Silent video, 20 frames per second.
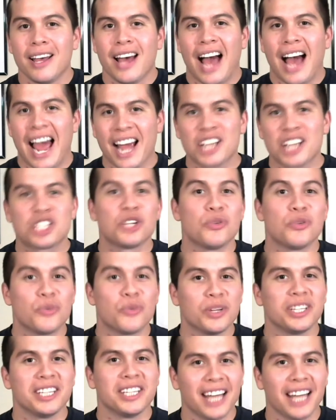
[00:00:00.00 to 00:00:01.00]
I actually
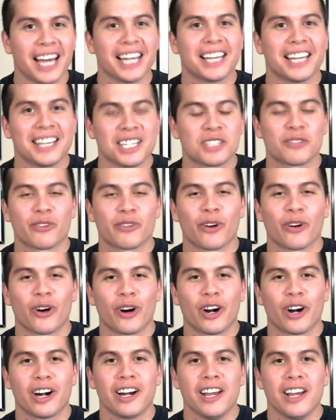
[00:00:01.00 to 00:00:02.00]
really like this for
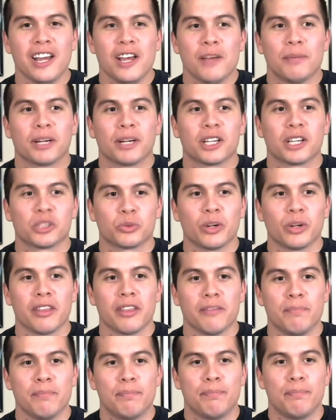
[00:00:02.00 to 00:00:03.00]
her because one of
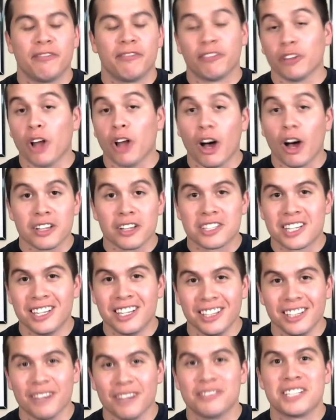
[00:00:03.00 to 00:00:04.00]
the flaws
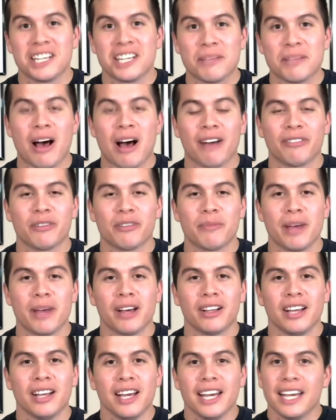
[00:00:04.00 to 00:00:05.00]
of Team Alpha
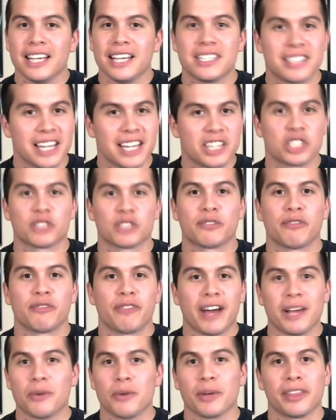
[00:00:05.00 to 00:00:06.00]
Male is they just
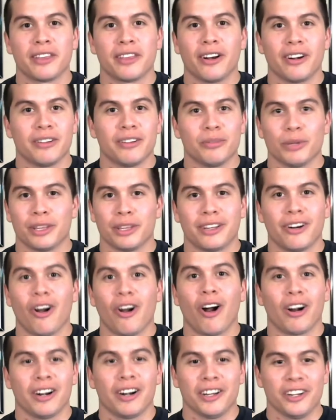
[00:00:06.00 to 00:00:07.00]
fight with their heart.